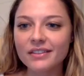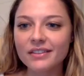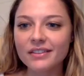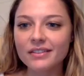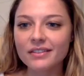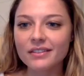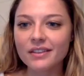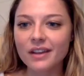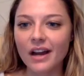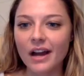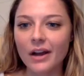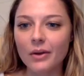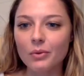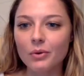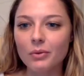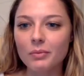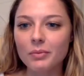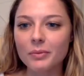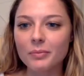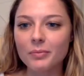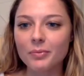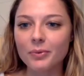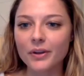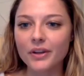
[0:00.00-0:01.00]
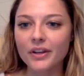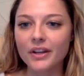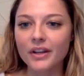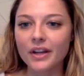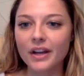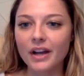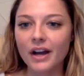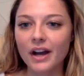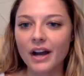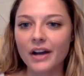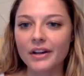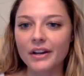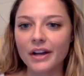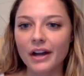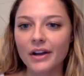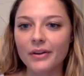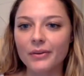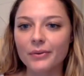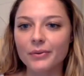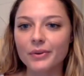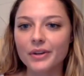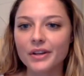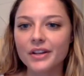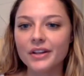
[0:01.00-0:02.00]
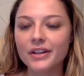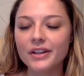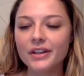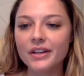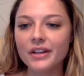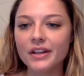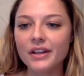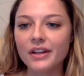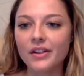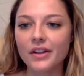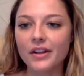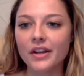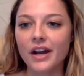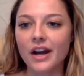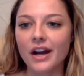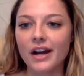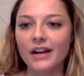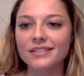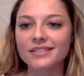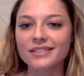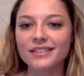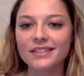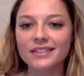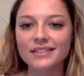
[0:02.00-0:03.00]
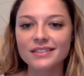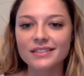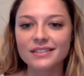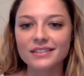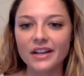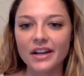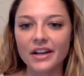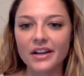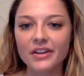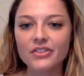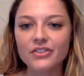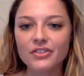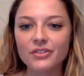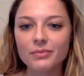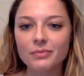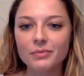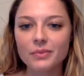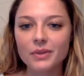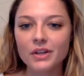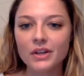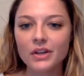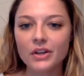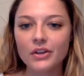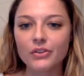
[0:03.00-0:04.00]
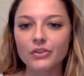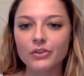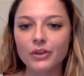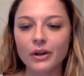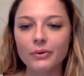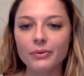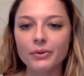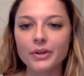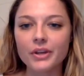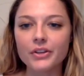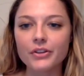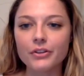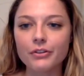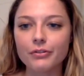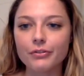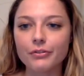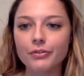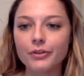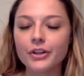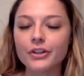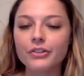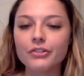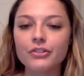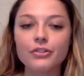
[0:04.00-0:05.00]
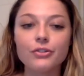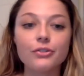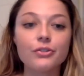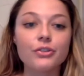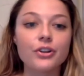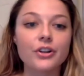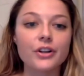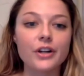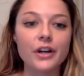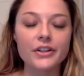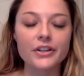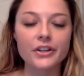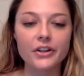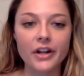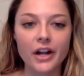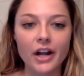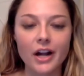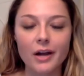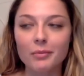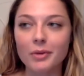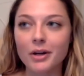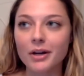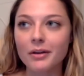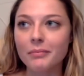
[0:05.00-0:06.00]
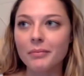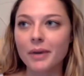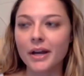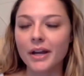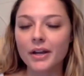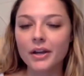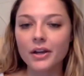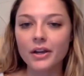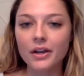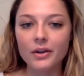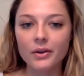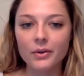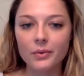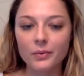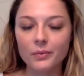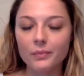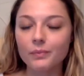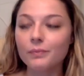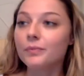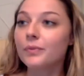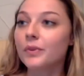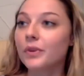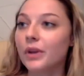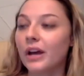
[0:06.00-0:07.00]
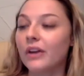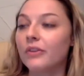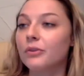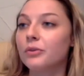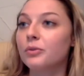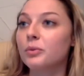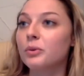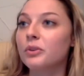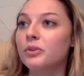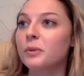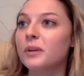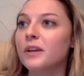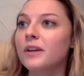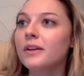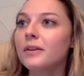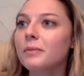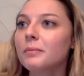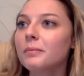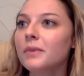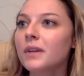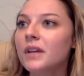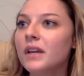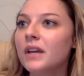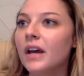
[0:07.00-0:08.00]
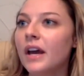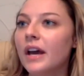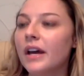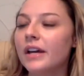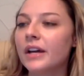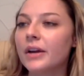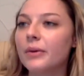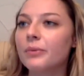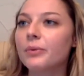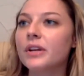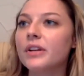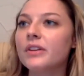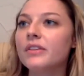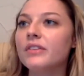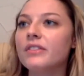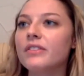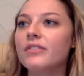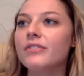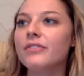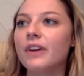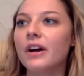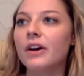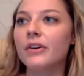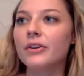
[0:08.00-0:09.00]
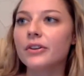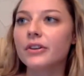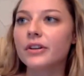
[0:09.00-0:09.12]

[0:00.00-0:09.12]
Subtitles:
next, I will be bringing on Irene Healey onto the stage. So Irene, you're free to turn on your camera and mic as we speak. And Irene is the founder